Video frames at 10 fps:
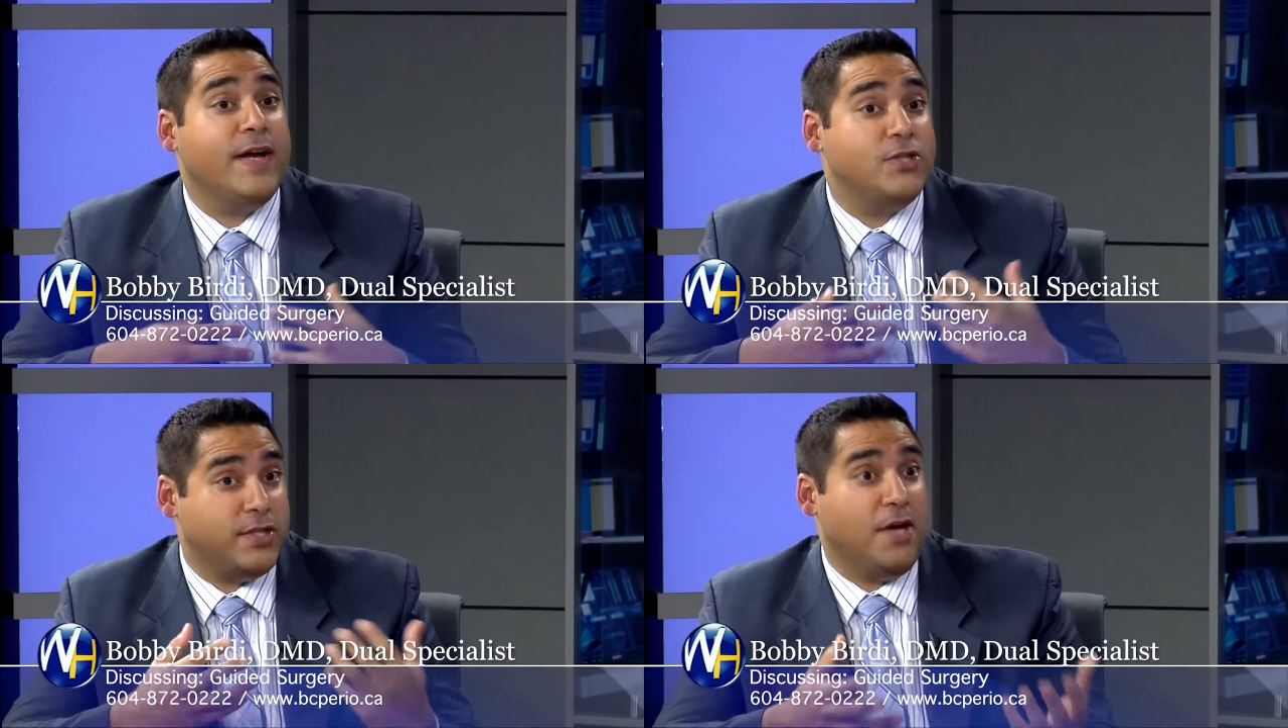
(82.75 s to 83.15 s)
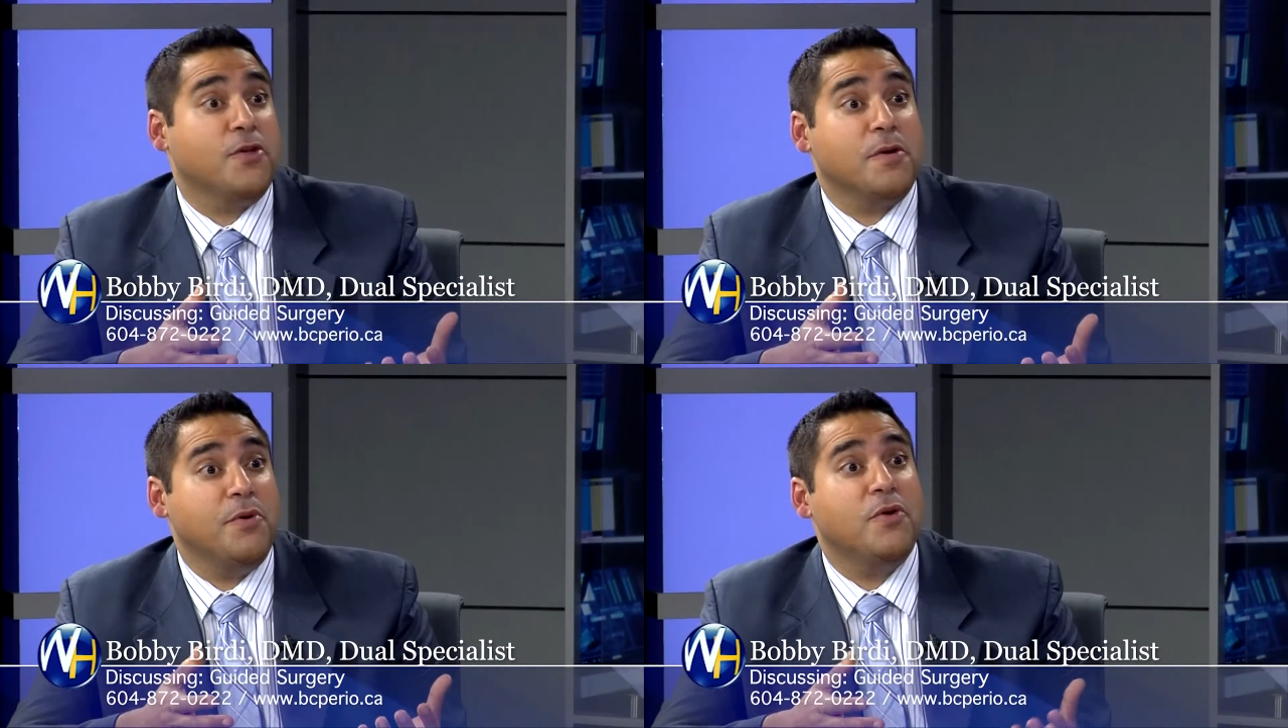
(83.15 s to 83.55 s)
actually told
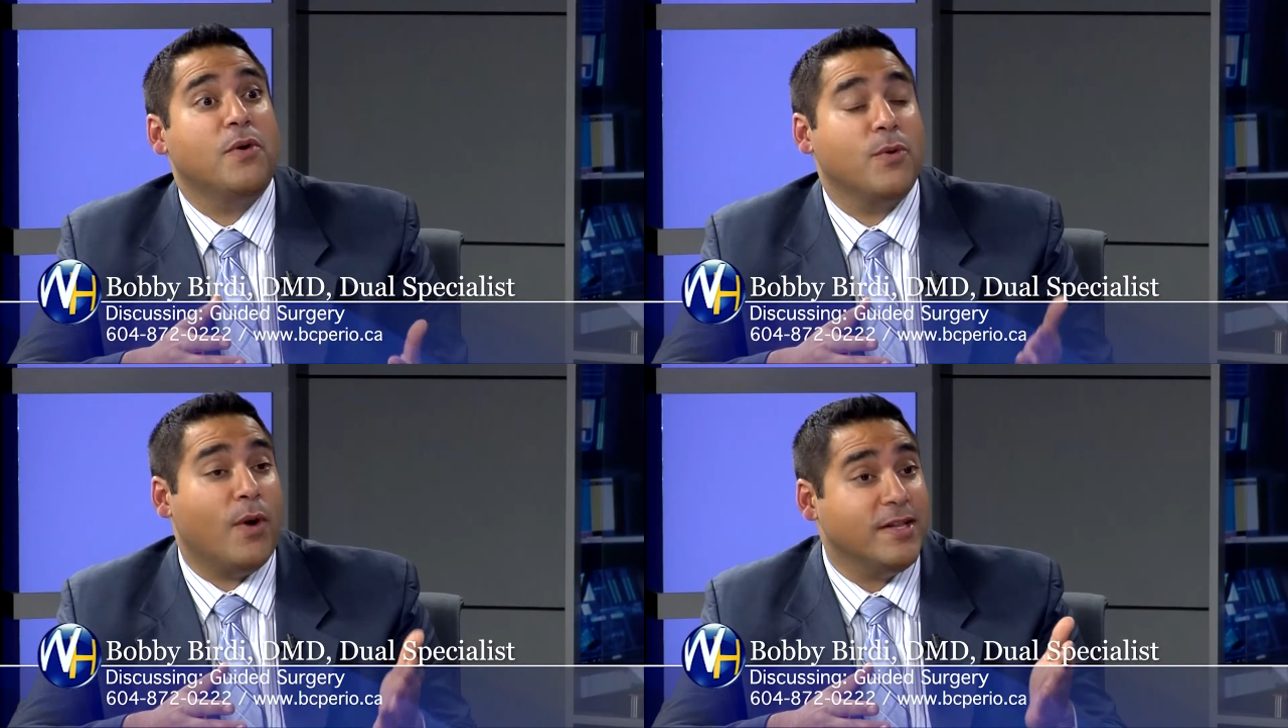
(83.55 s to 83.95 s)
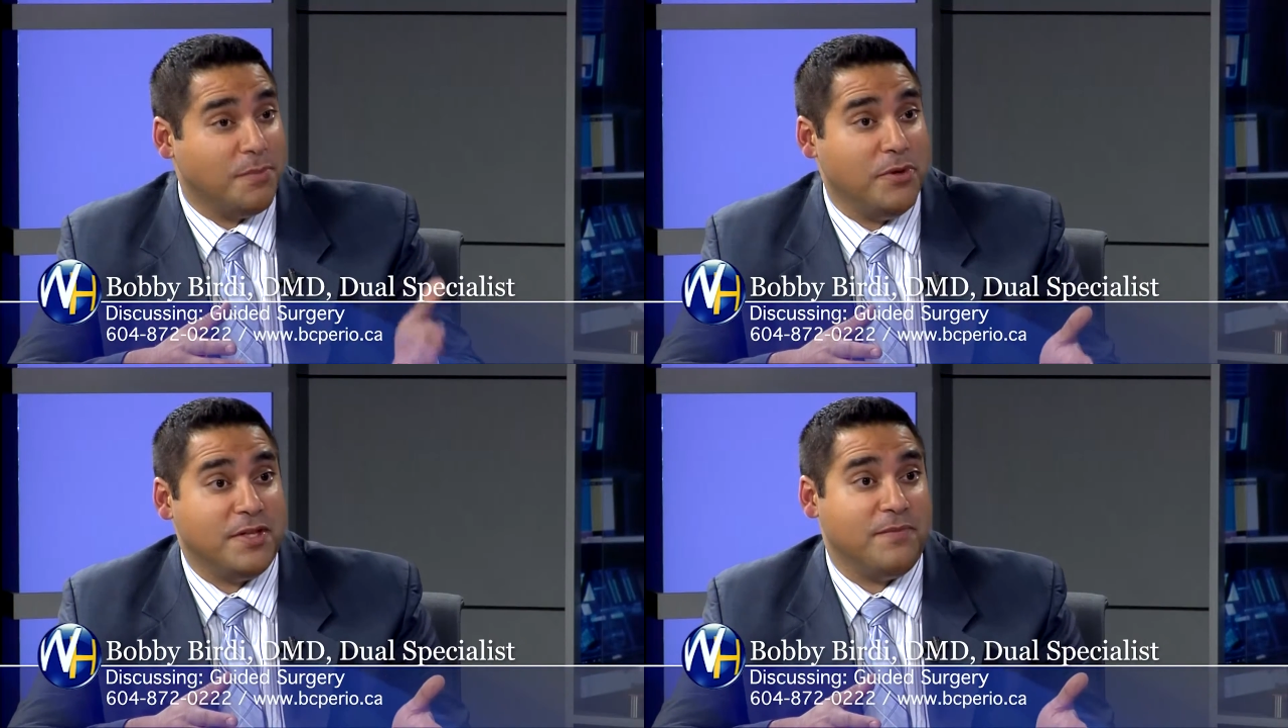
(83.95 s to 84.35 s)
the computer where we want to
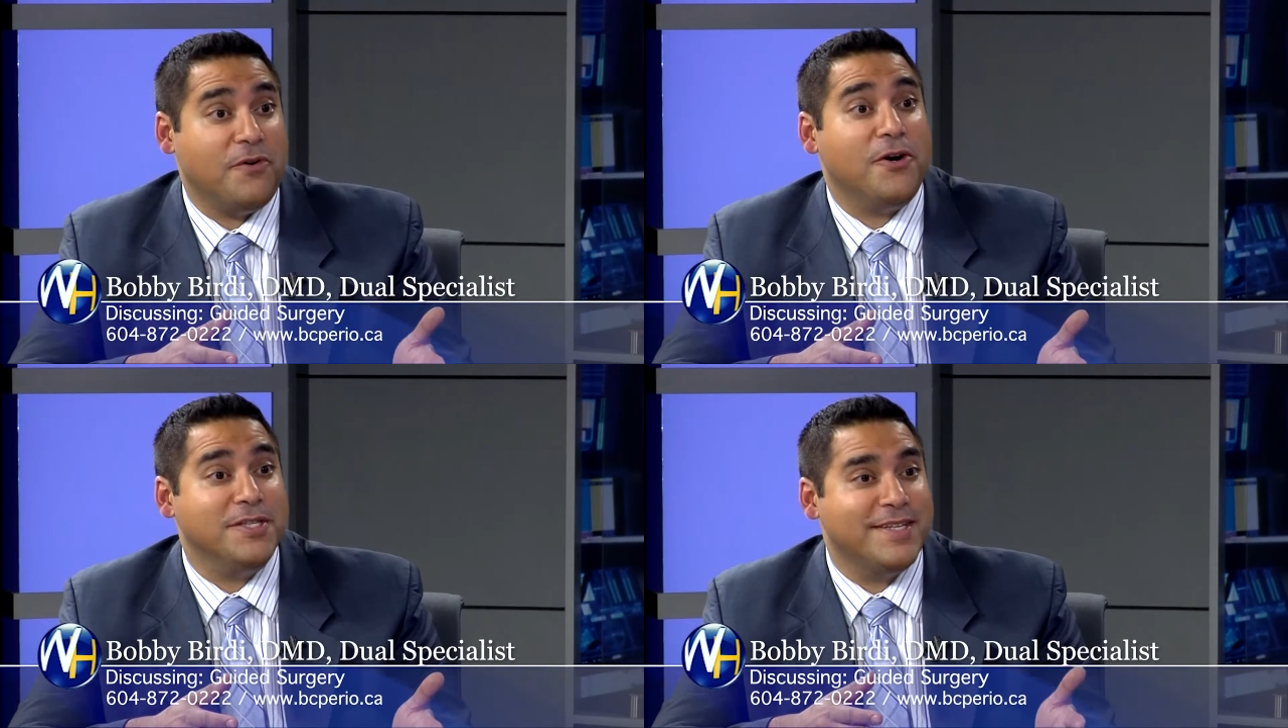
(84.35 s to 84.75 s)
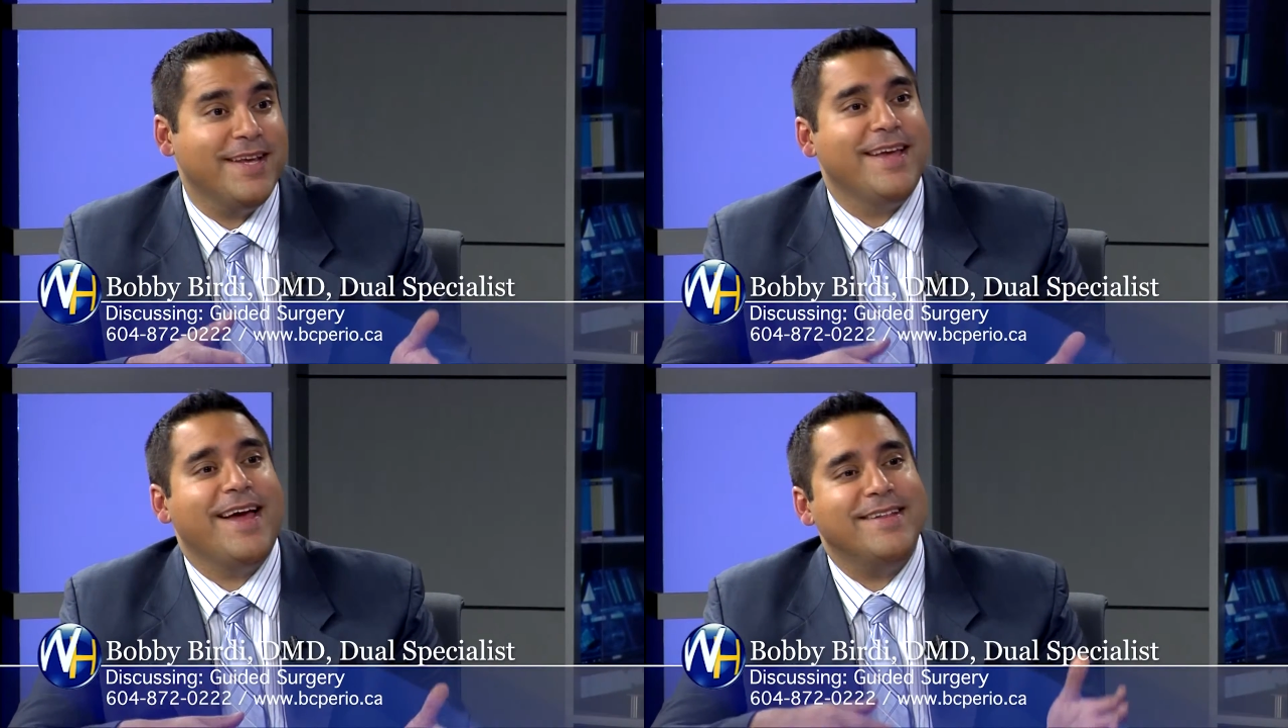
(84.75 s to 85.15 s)
put them first,
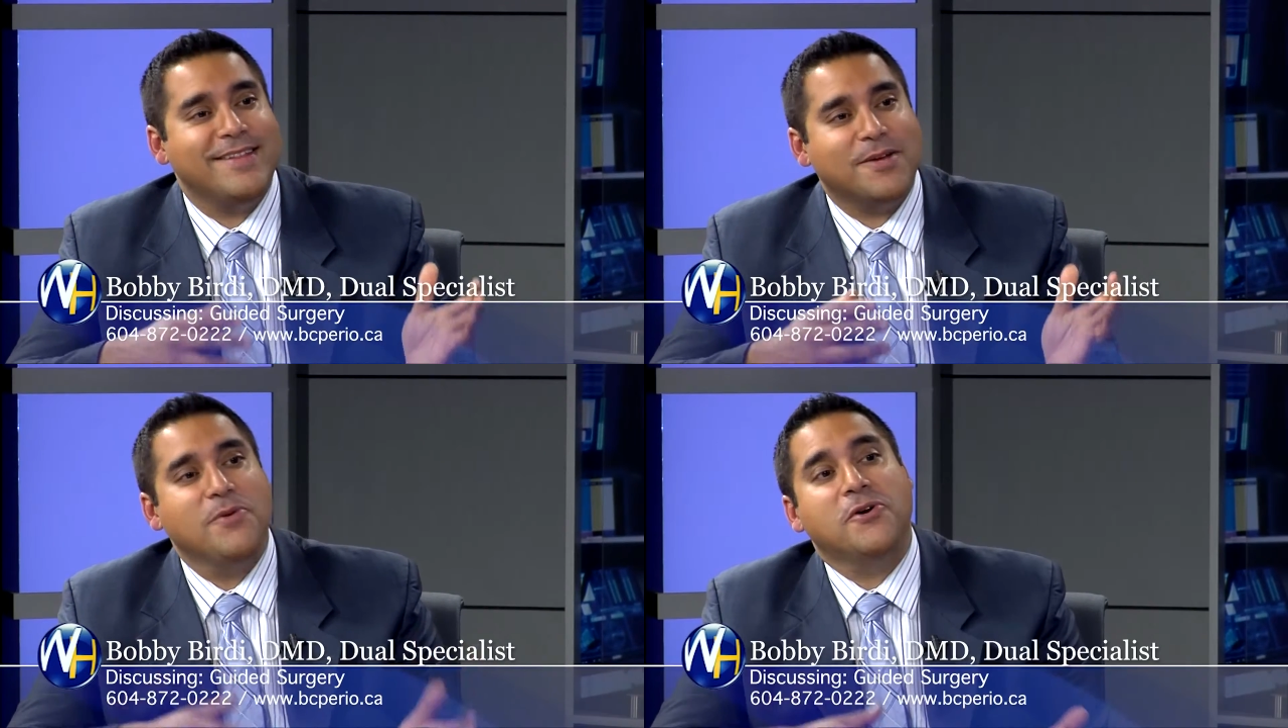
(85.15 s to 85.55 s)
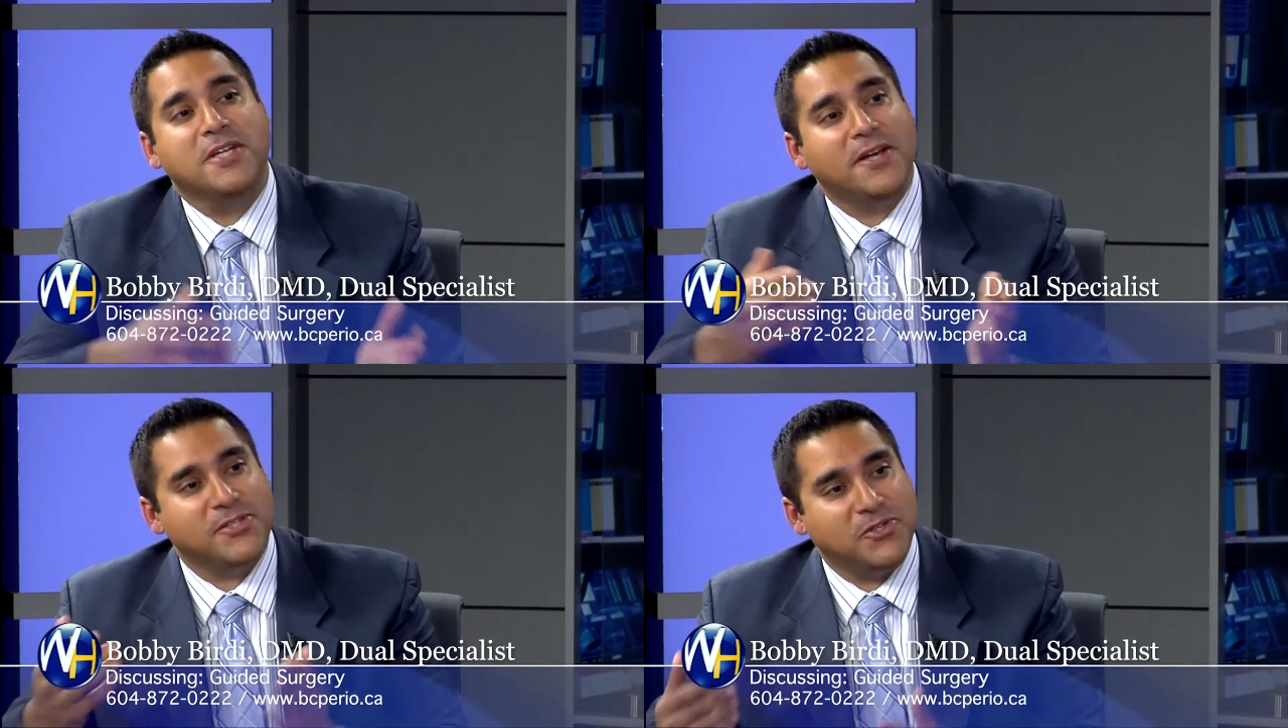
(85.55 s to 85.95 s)
and then okay. The computer
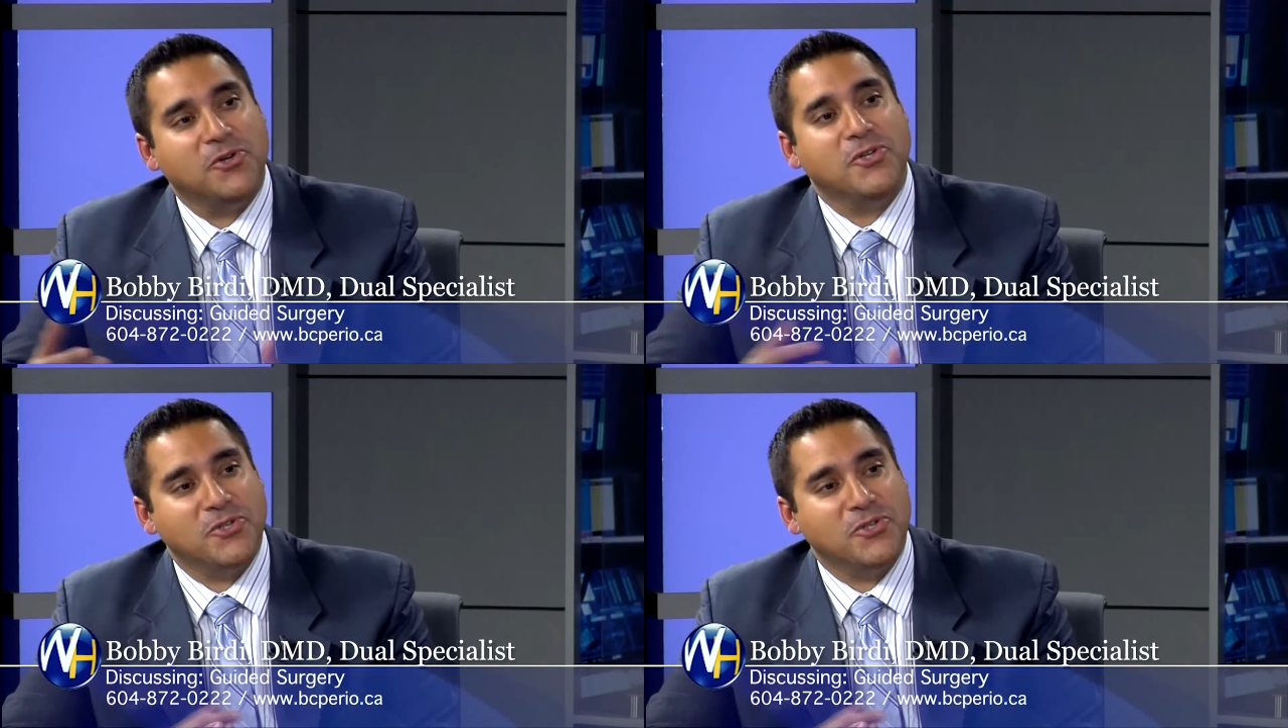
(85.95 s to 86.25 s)
tells us during the